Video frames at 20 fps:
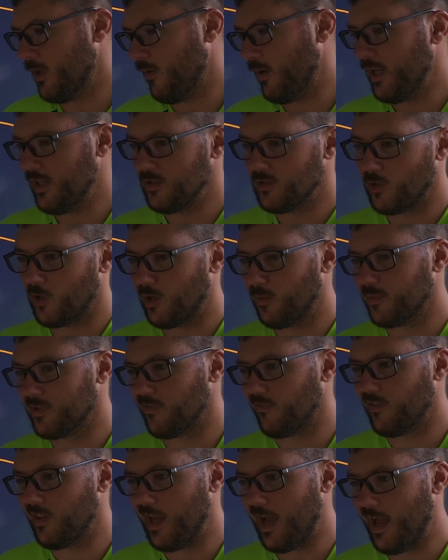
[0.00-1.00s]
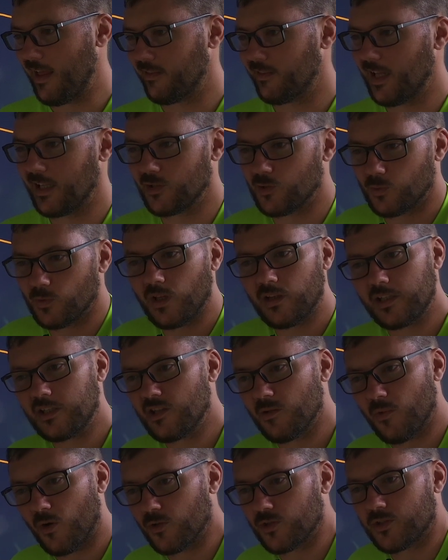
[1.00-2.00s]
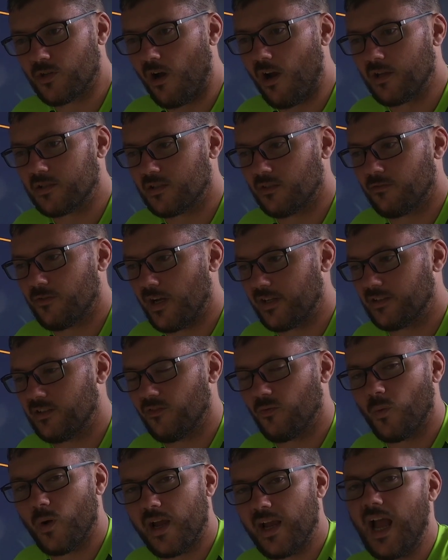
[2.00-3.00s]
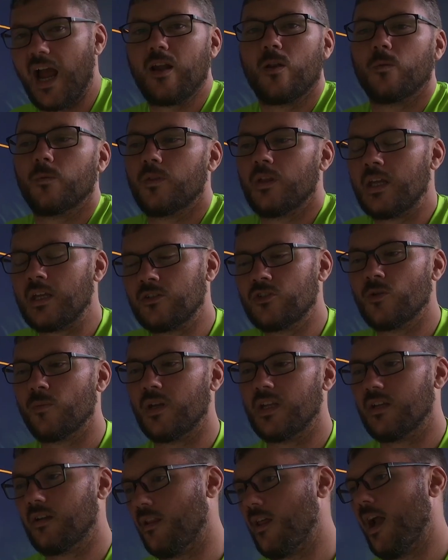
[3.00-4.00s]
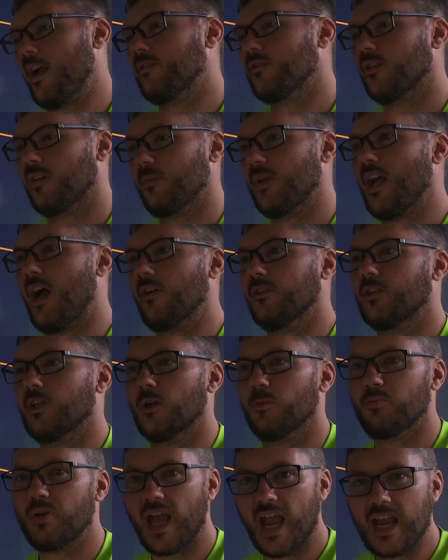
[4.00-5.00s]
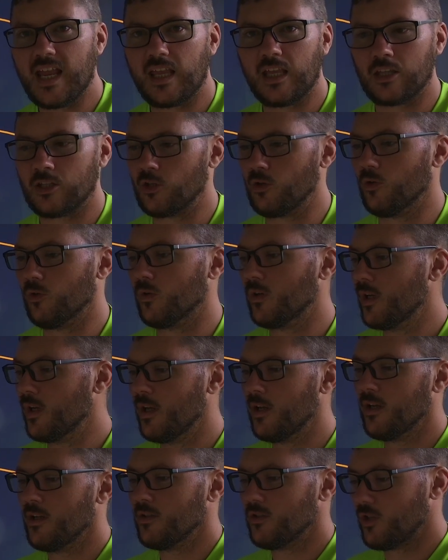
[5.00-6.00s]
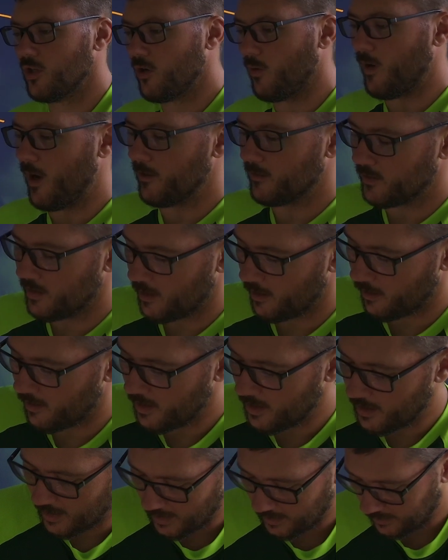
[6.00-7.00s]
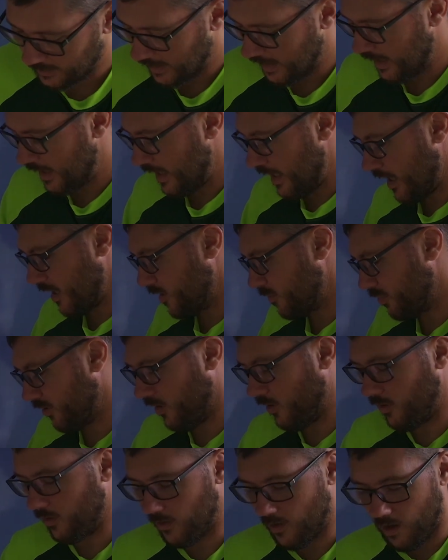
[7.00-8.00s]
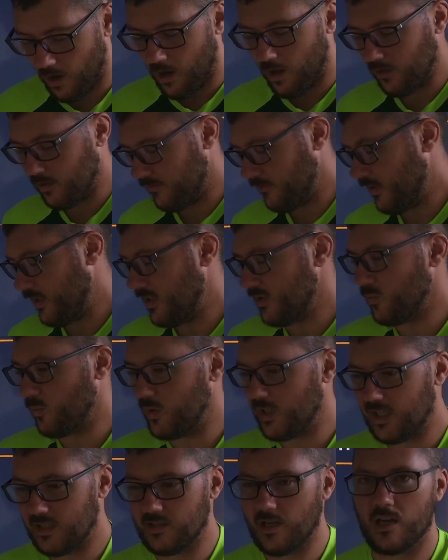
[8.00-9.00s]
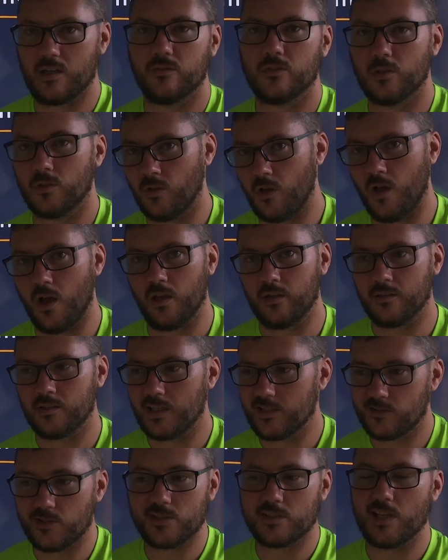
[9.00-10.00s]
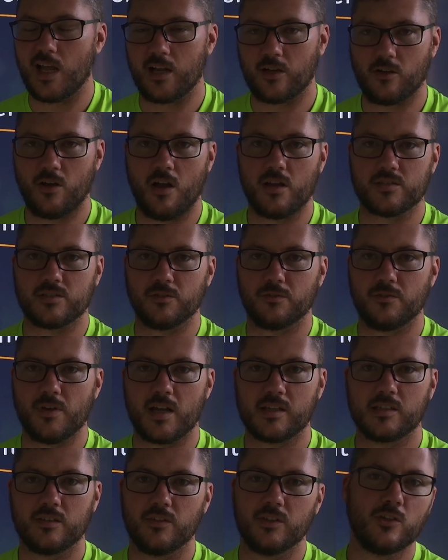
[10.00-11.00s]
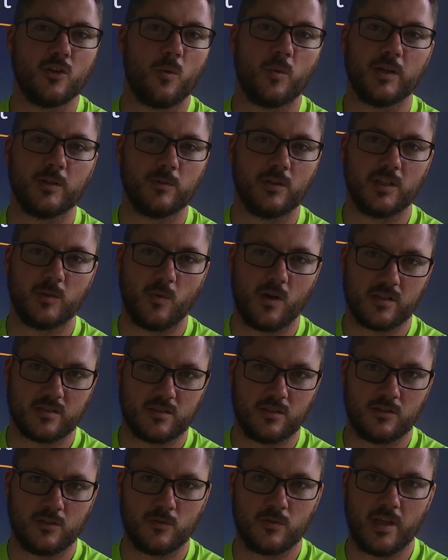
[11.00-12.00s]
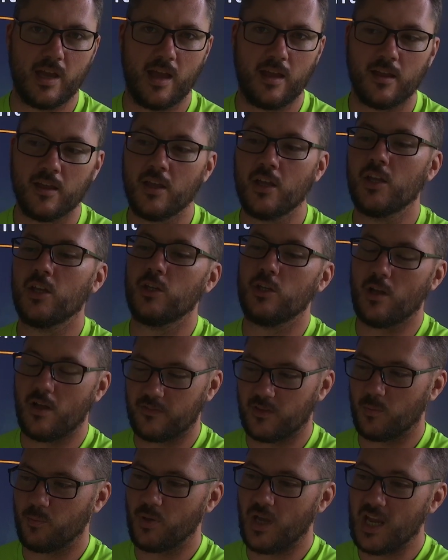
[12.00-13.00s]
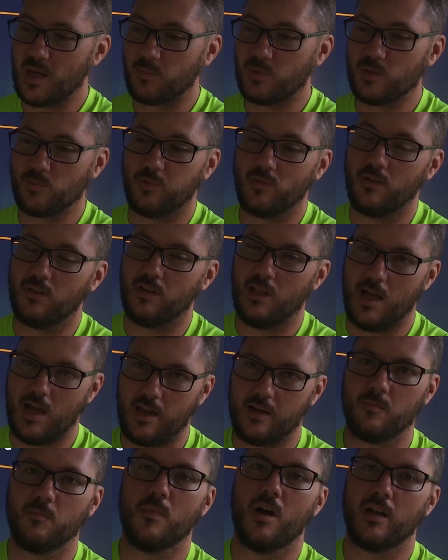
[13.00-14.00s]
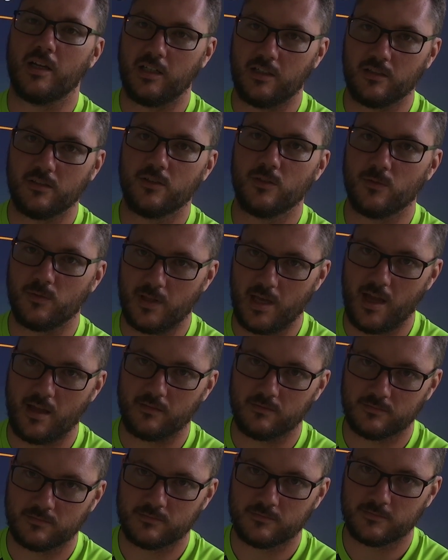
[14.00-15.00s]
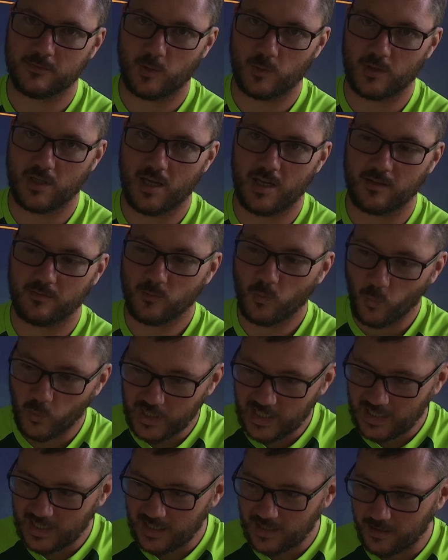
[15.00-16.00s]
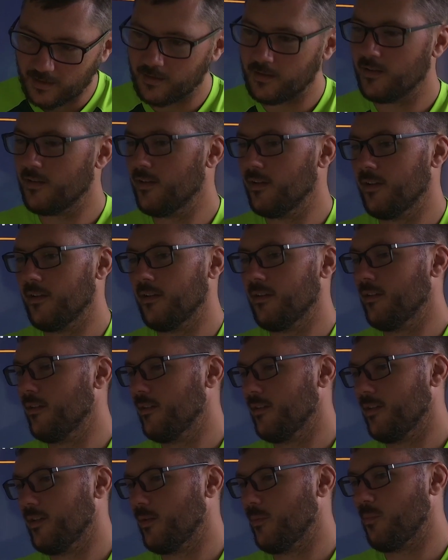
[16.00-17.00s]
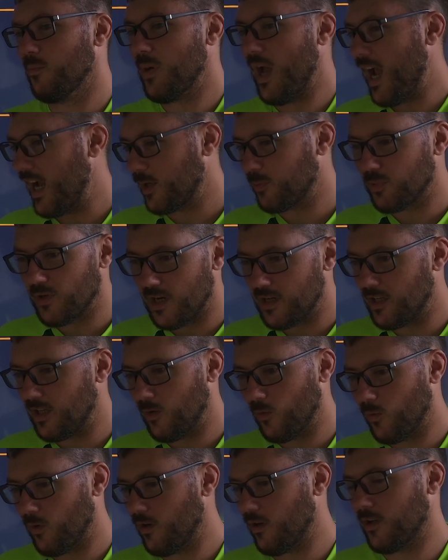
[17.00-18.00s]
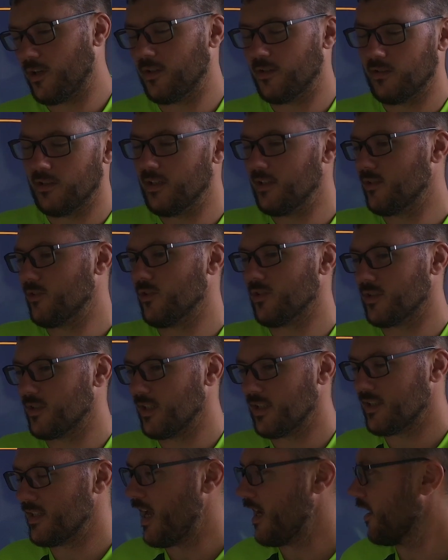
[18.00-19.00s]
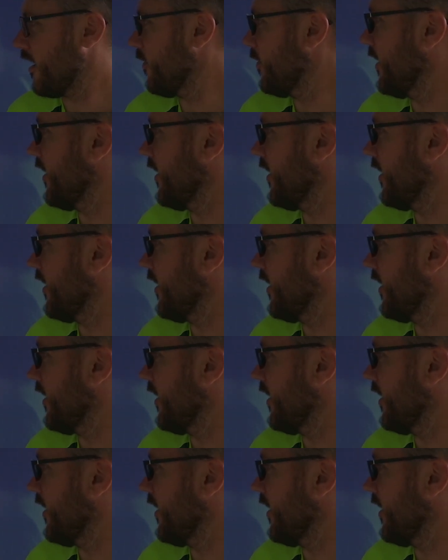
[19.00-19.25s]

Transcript: In terms of that, that's really the most cost-effective way. I don't think too many clients are going to be out there paying you to go out there and hand pull all of these weeds out of their lawn. It's just not cost effective and nobody really wants to do that. You have to pay people a lot of money to do that. Okay? Weeding, back-breaking work, it's not going to